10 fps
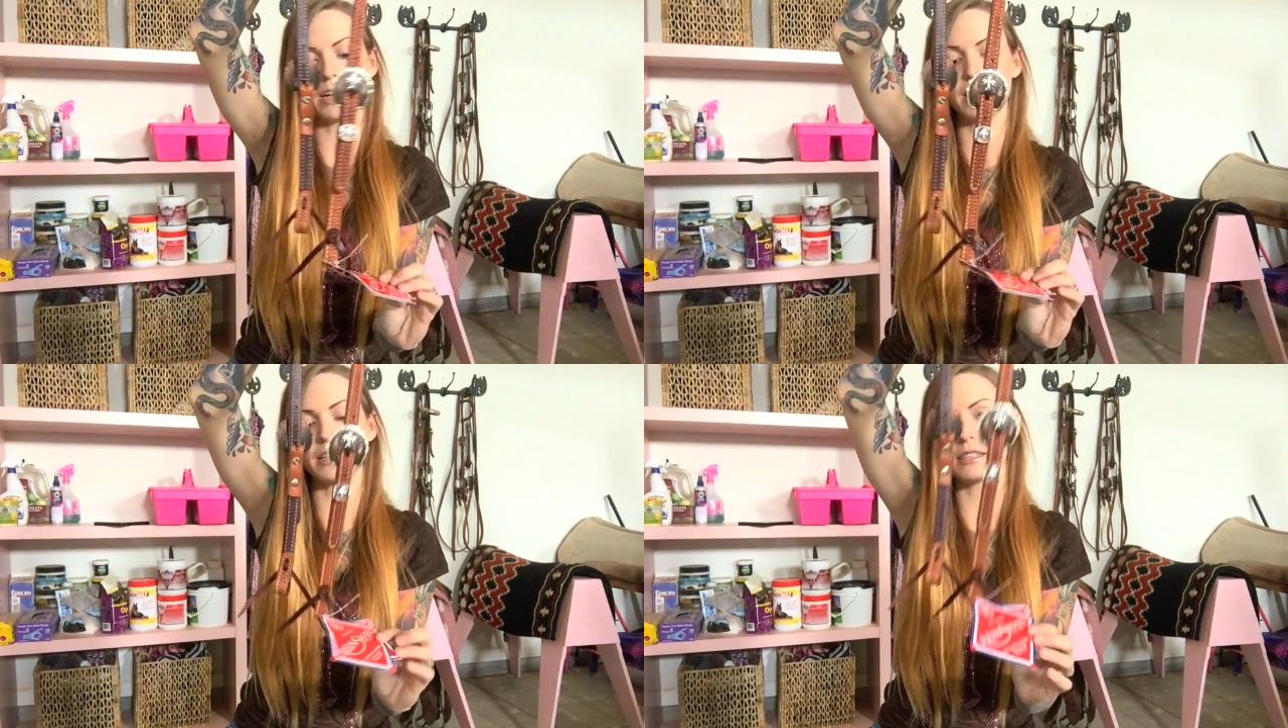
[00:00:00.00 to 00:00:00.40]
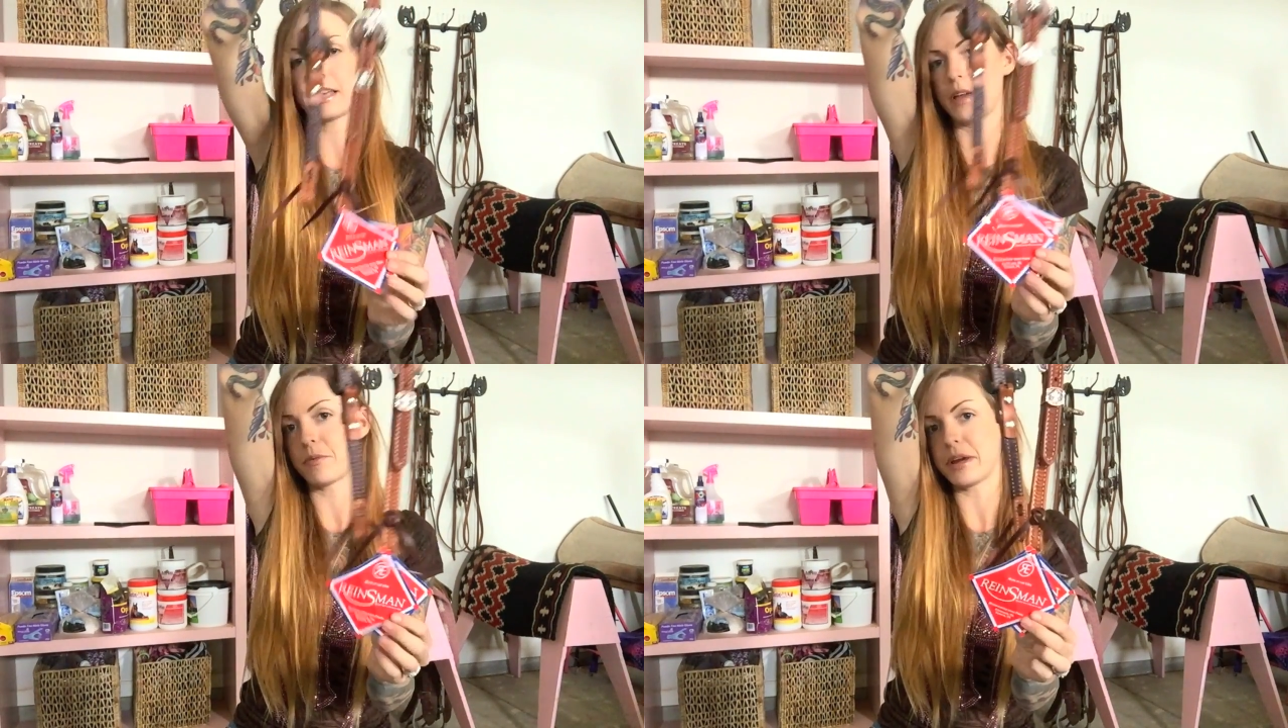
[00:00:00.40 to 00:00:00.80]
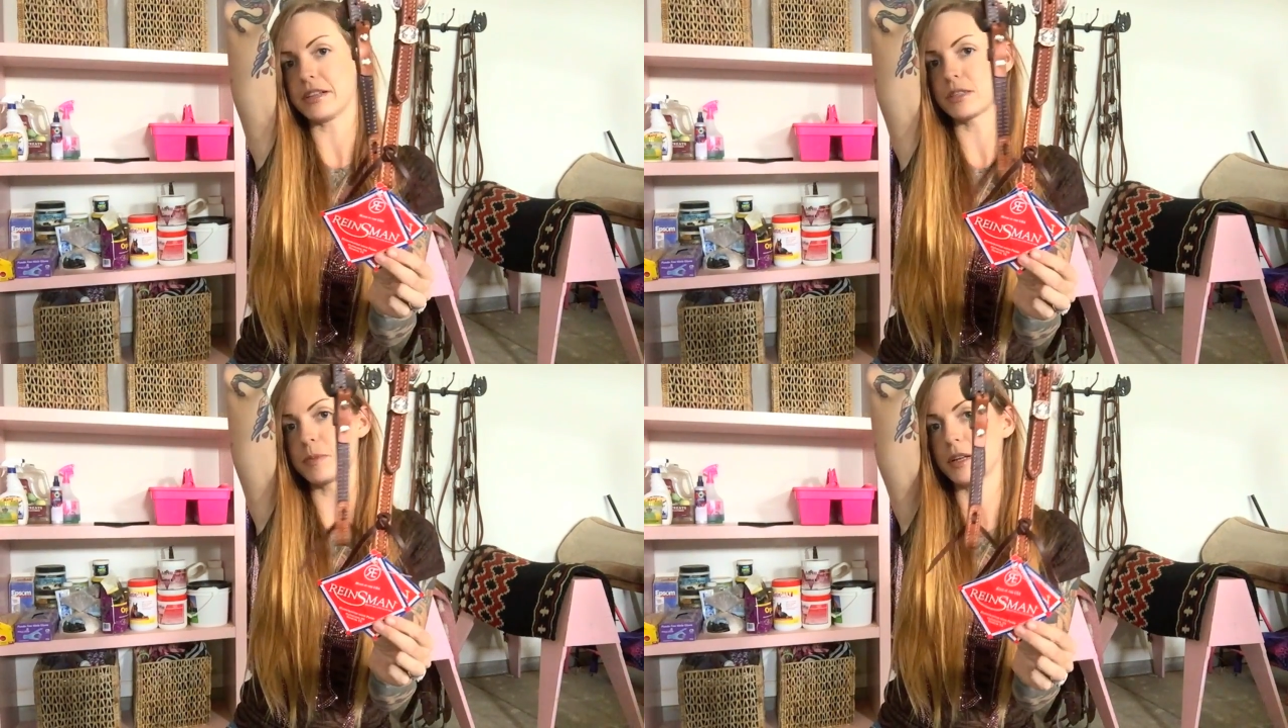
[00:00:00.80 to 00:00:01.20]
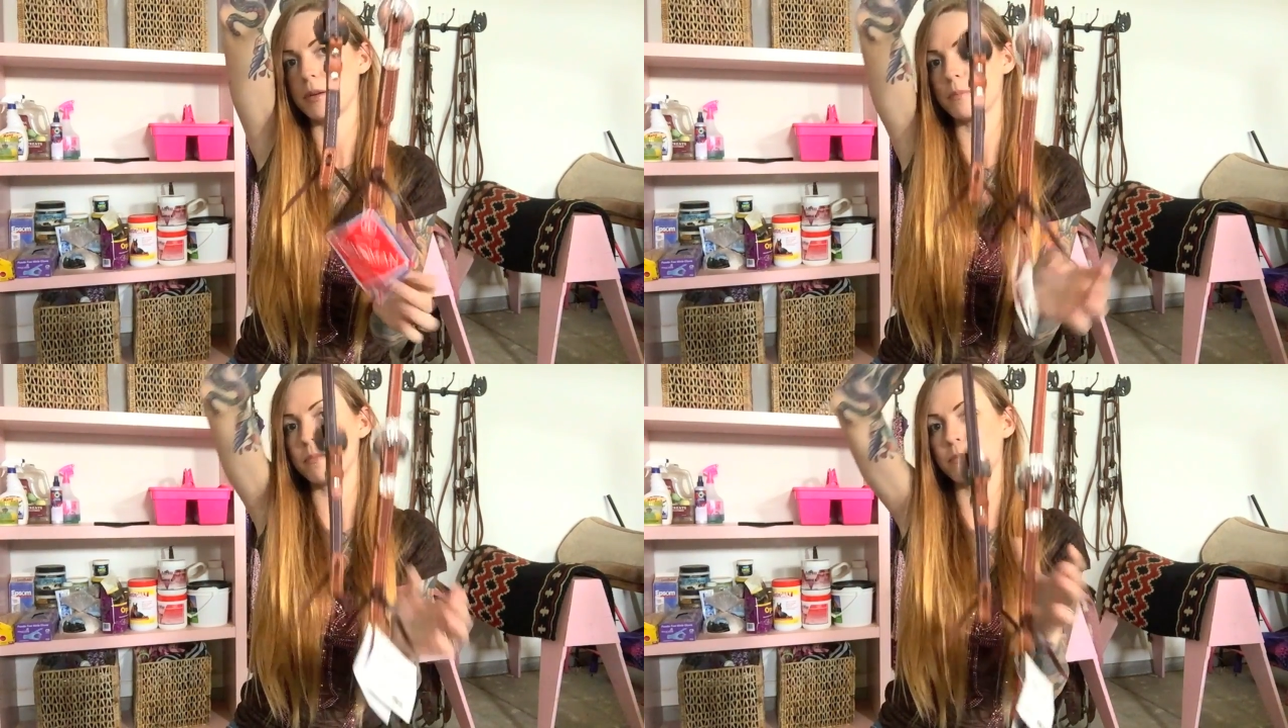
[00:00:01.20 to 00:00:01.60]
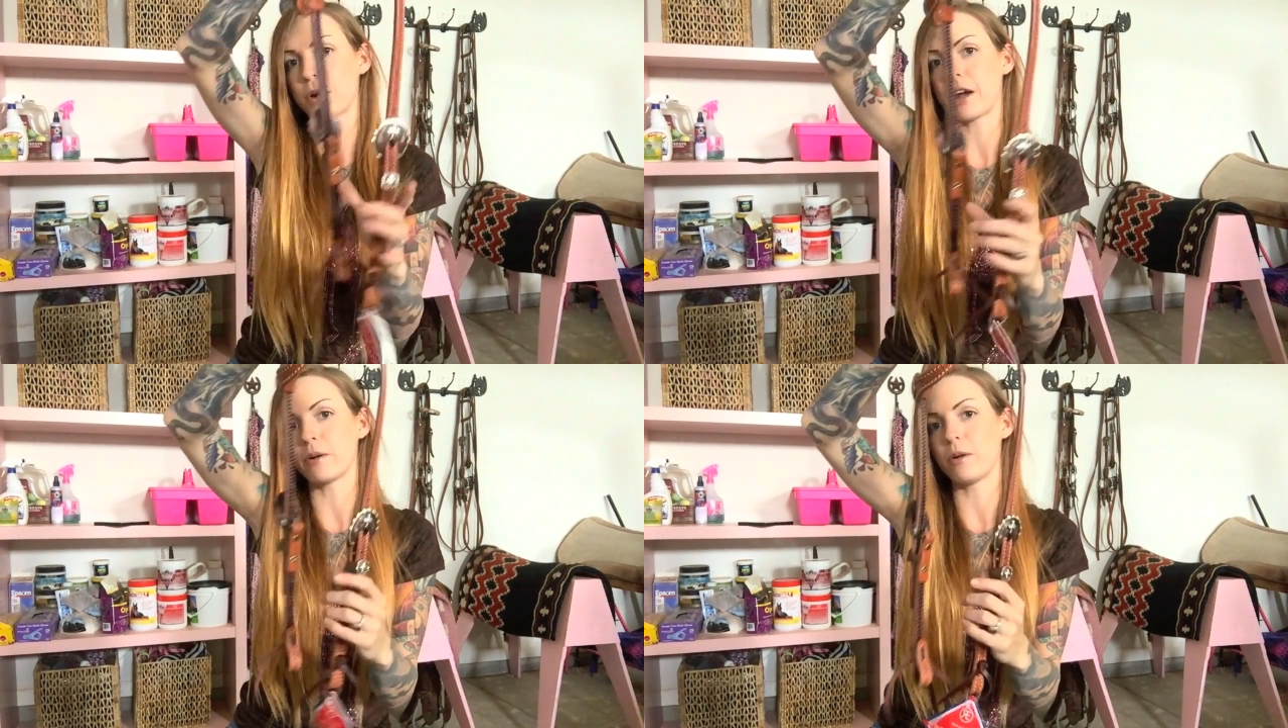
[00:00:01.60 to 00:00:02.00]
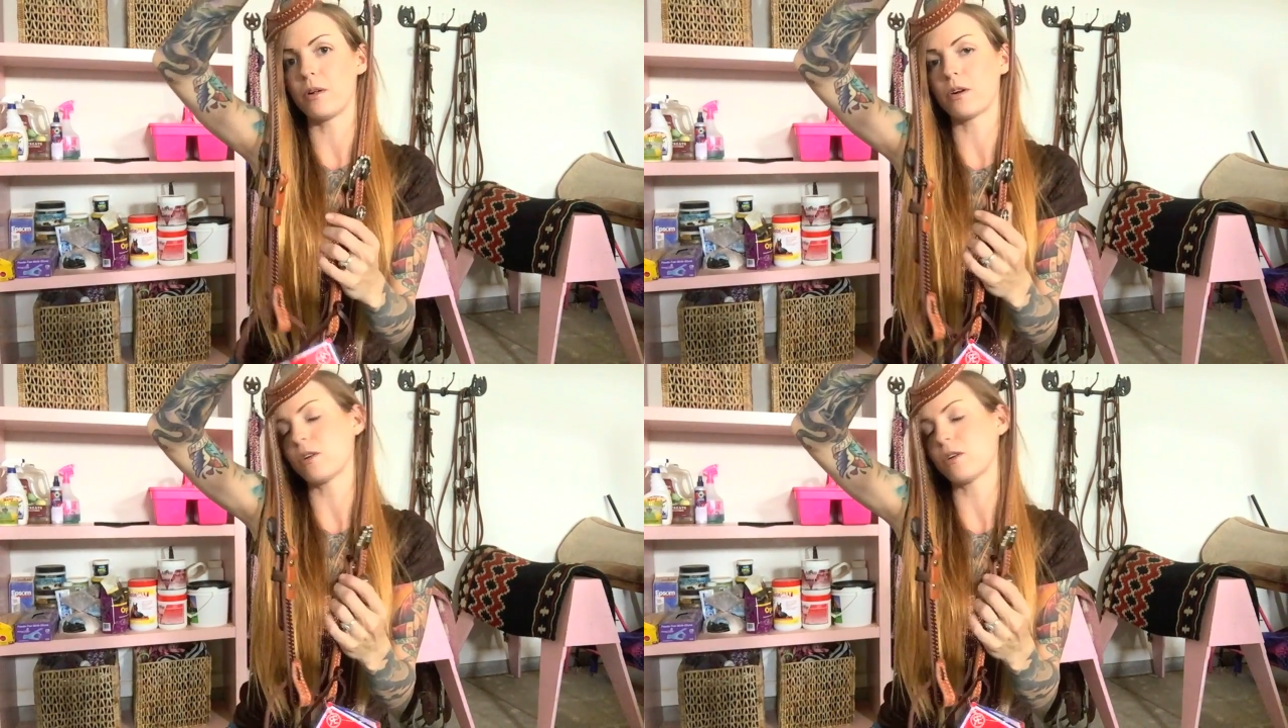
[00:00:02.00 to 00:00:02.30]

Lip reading: It is a Reins bridle,